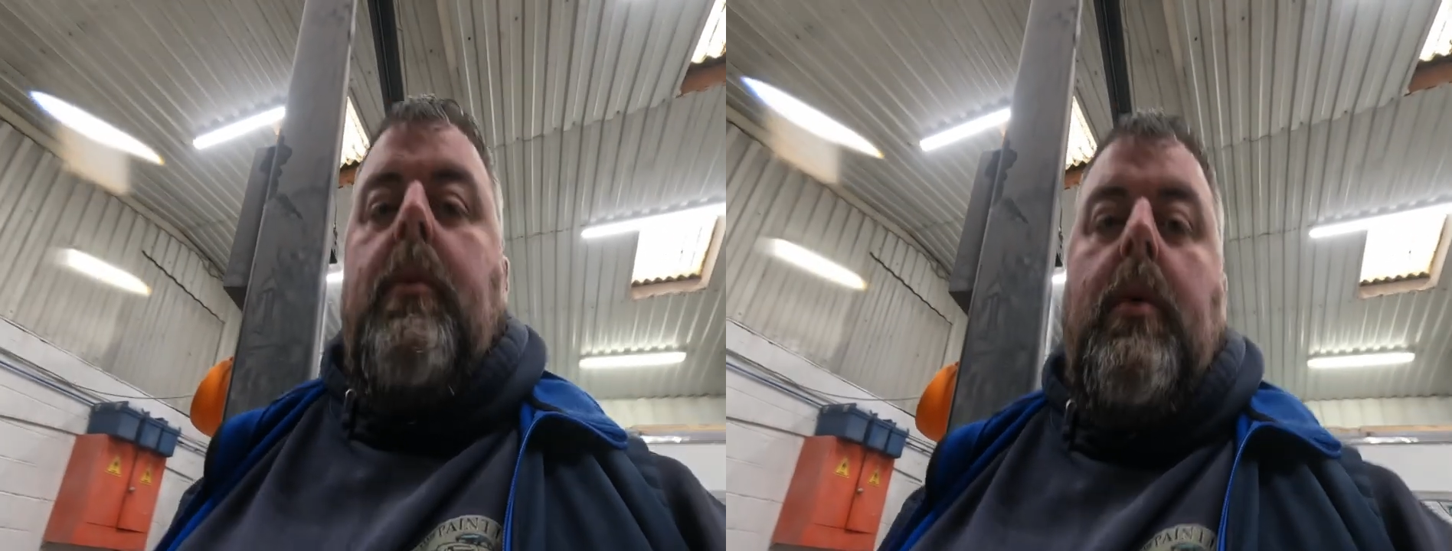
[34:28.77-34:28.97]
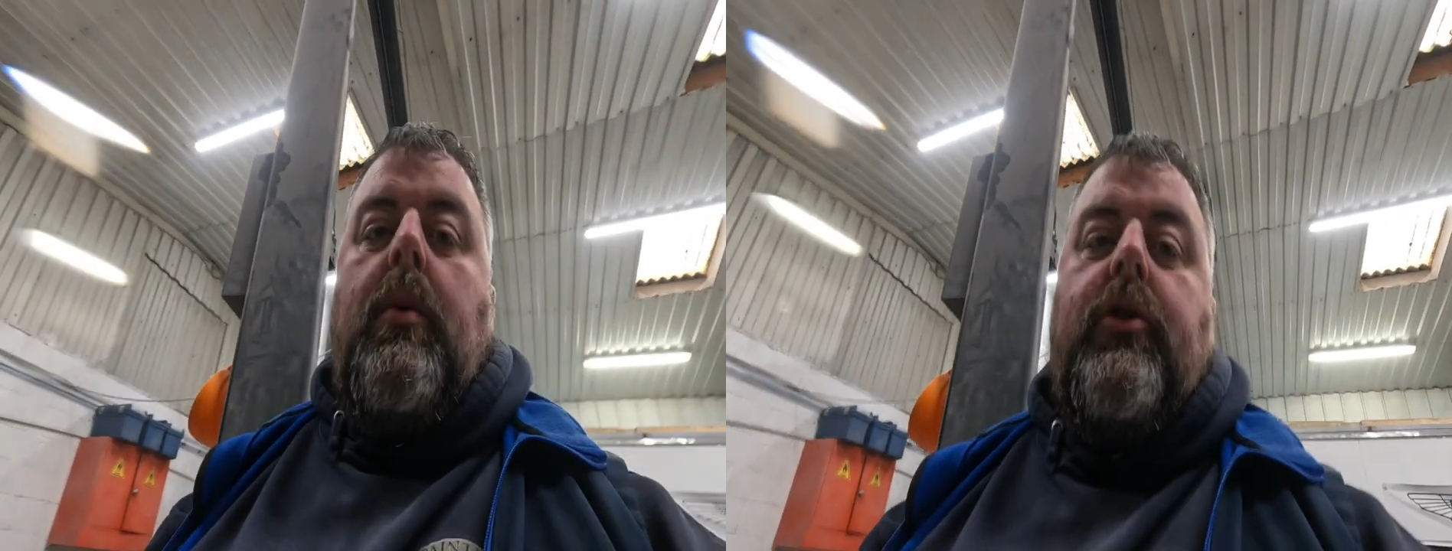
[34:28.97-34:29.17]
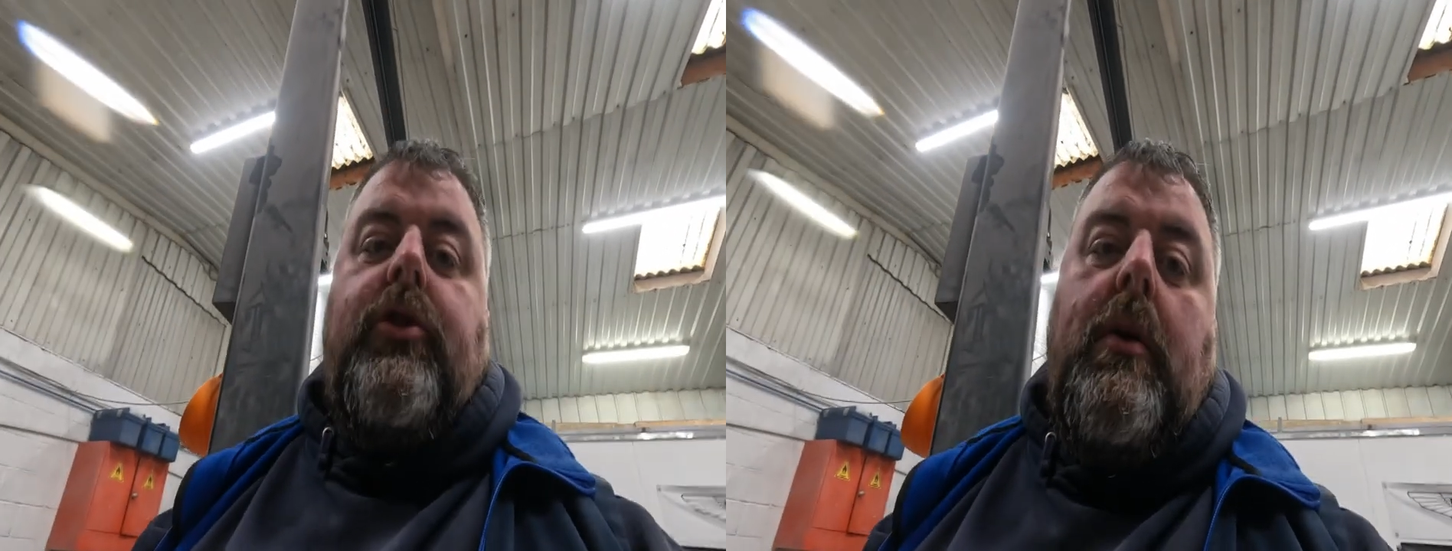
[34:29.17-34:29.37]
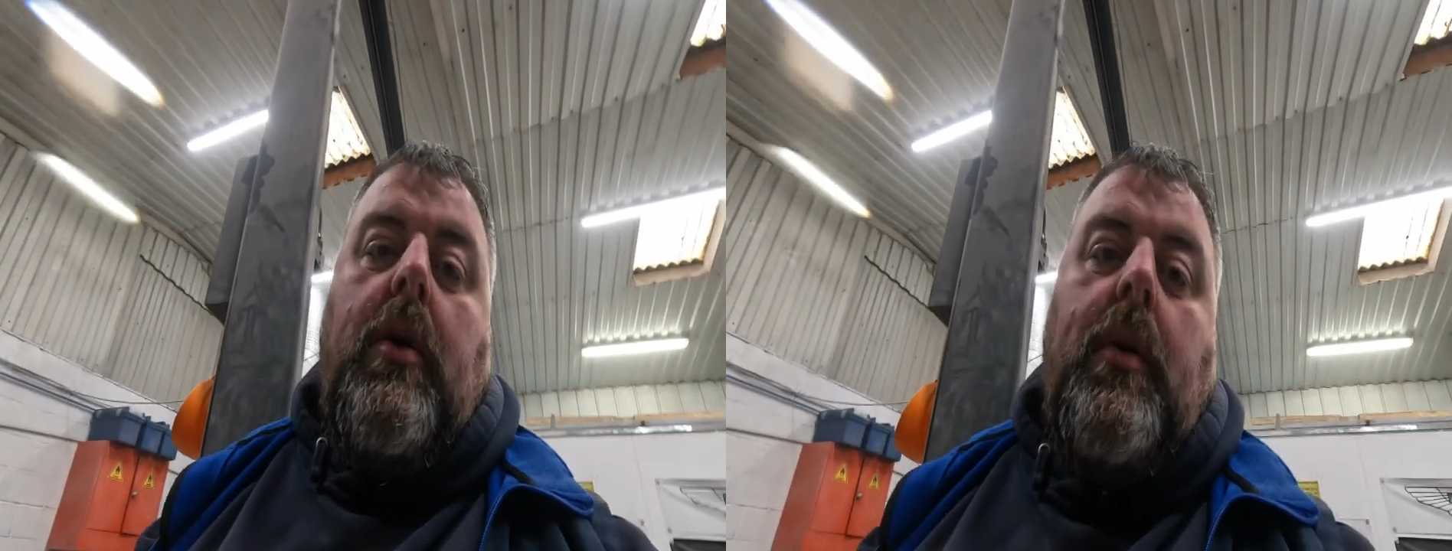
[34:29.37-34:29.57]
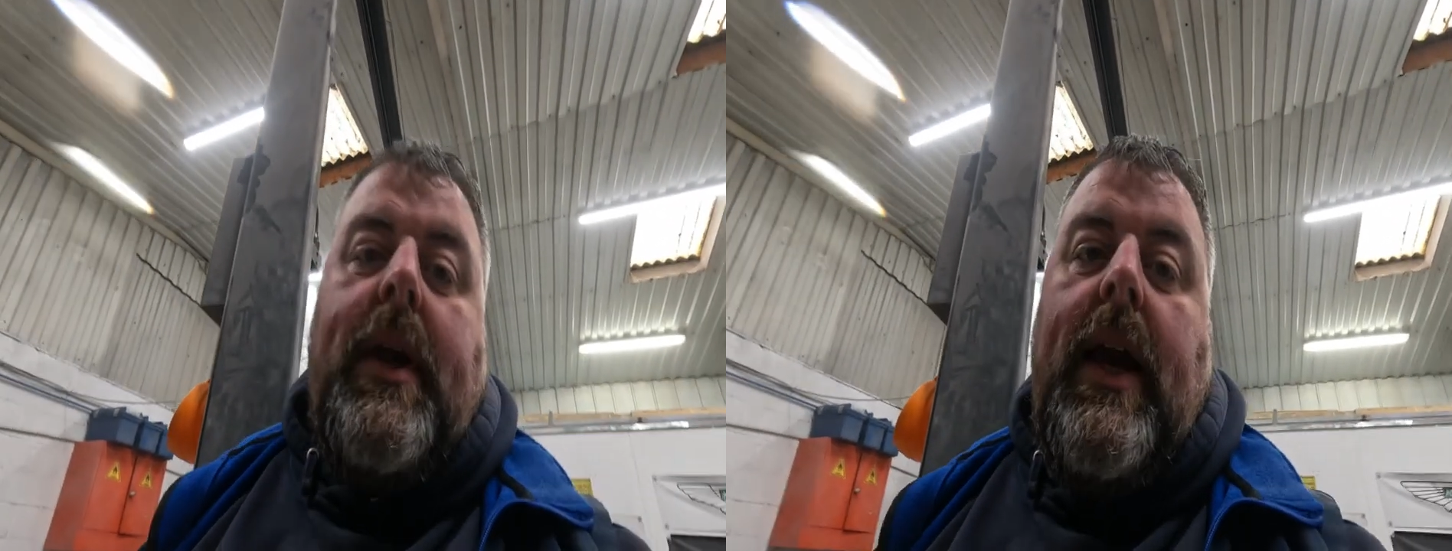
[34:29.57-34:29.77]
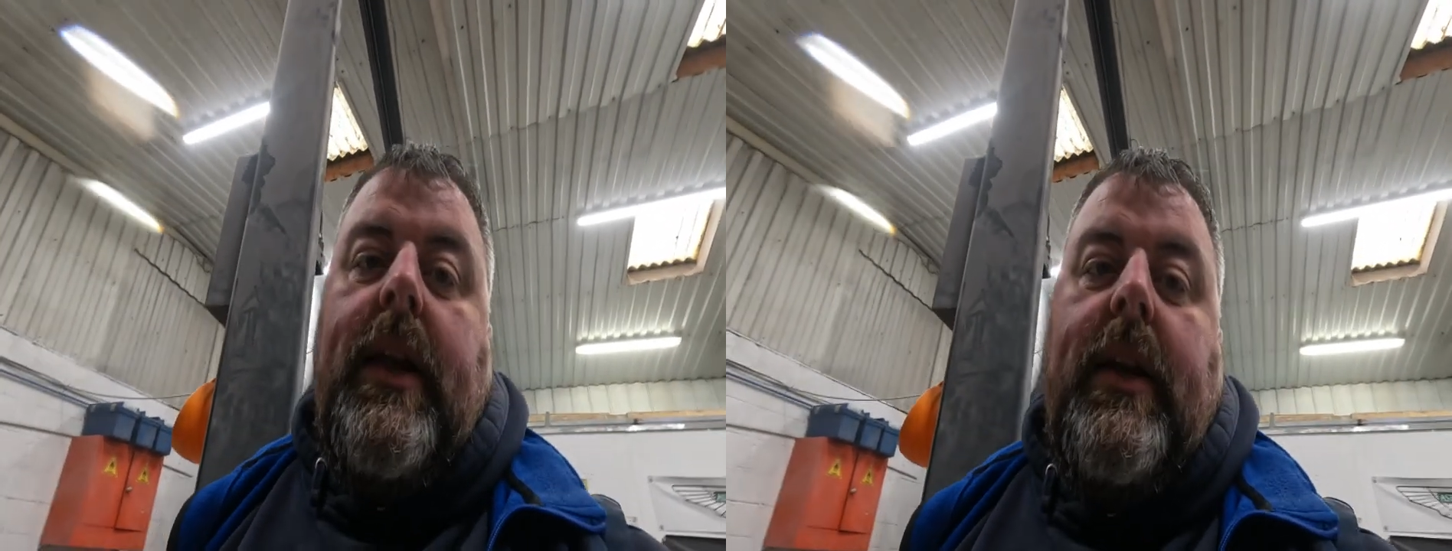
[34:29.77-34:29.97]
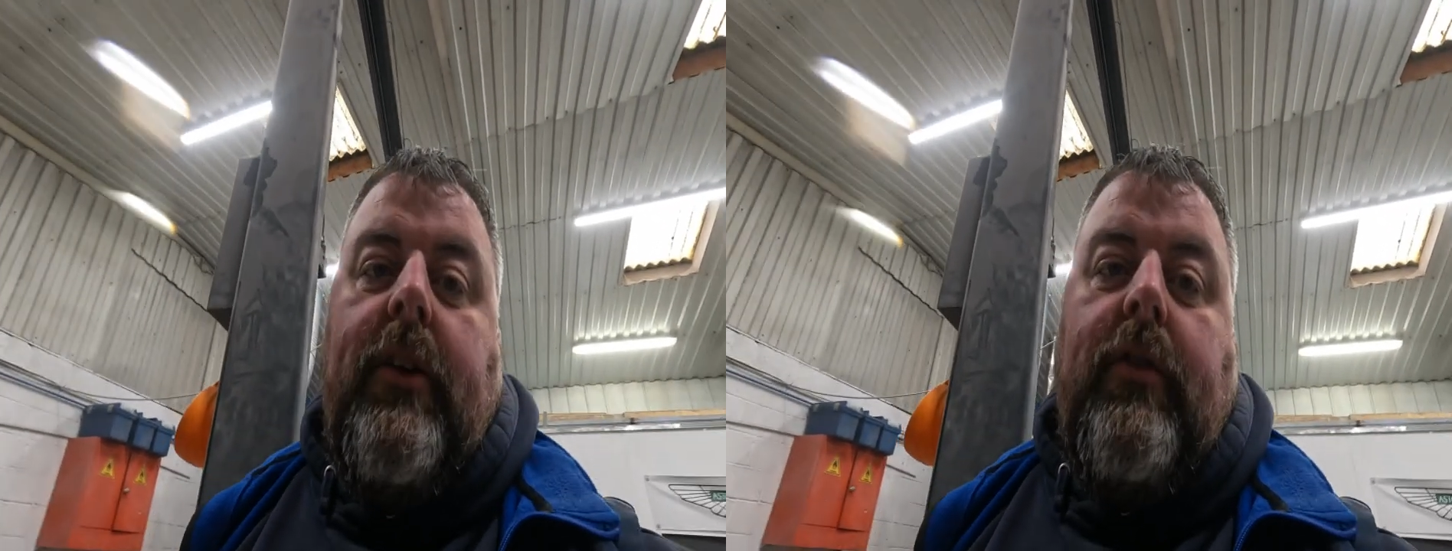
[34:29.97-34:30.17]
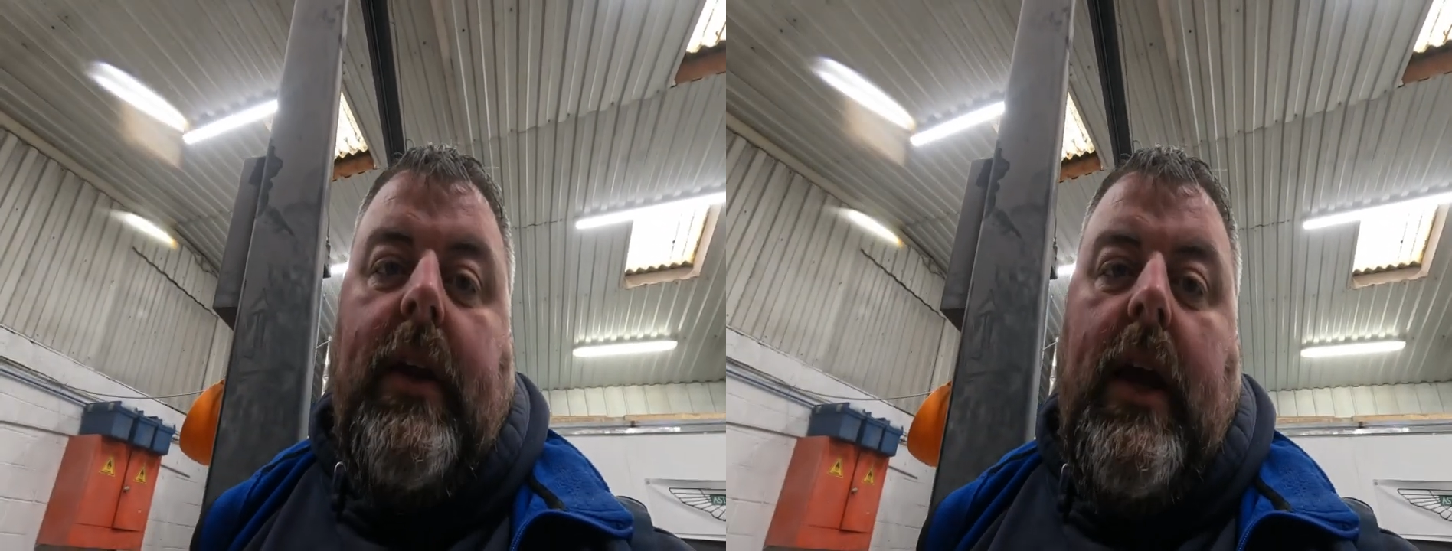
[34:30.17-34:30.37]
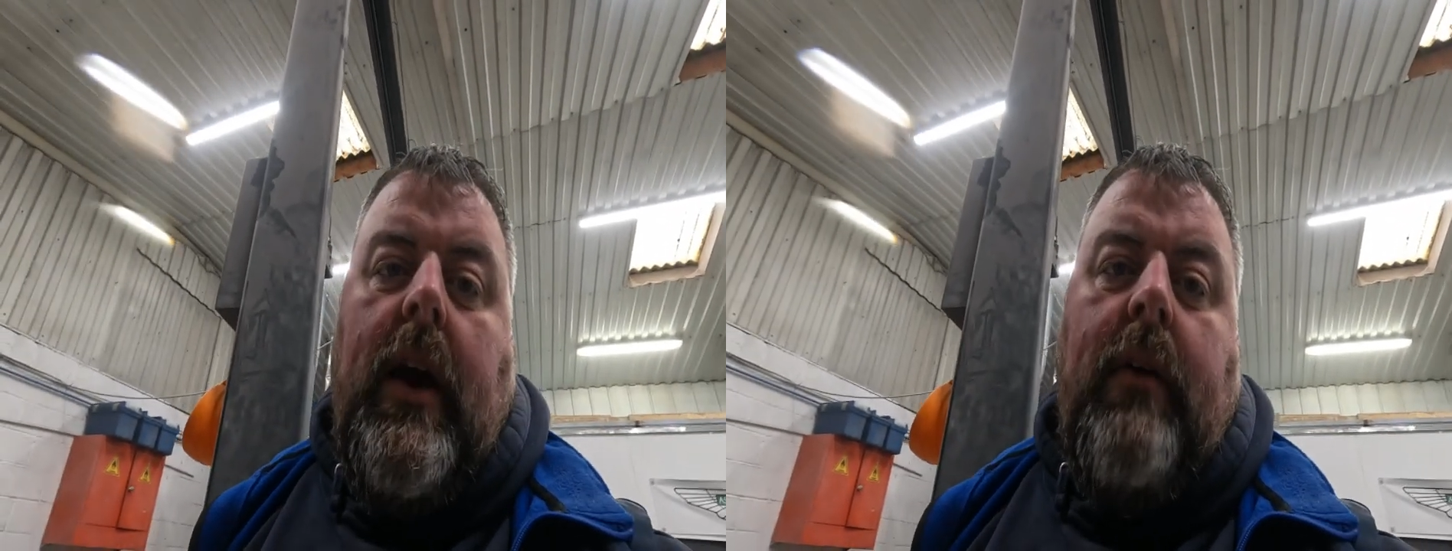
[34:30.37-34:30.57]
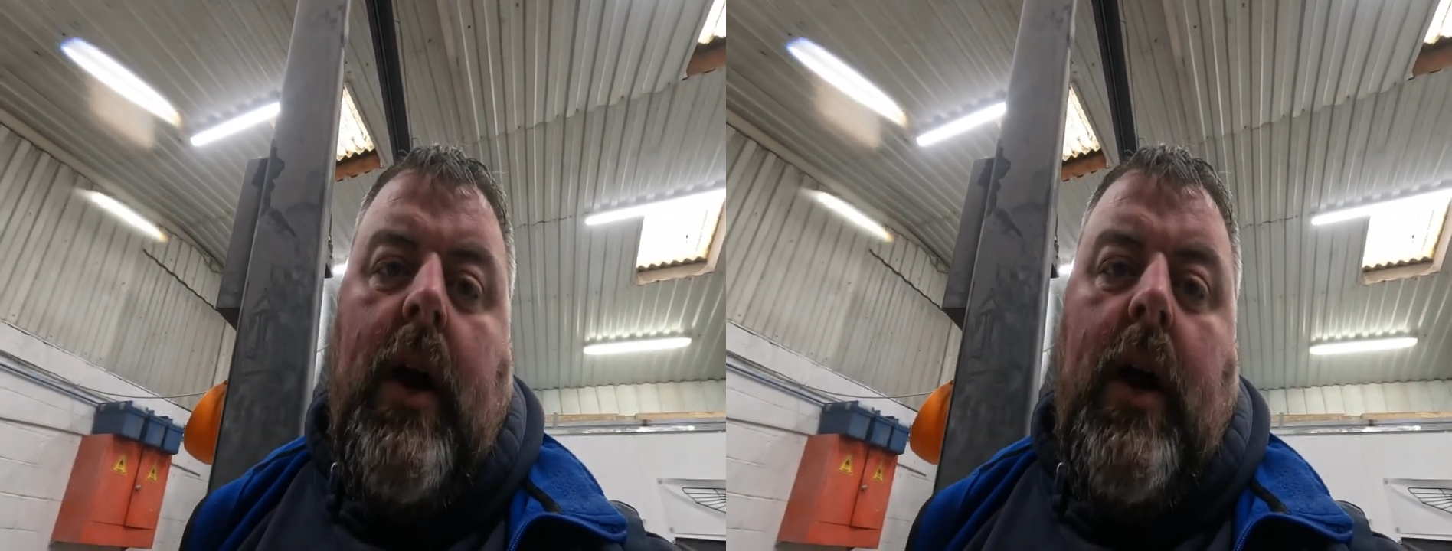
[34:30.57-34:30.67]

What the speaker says: But we'll show what we can in this video.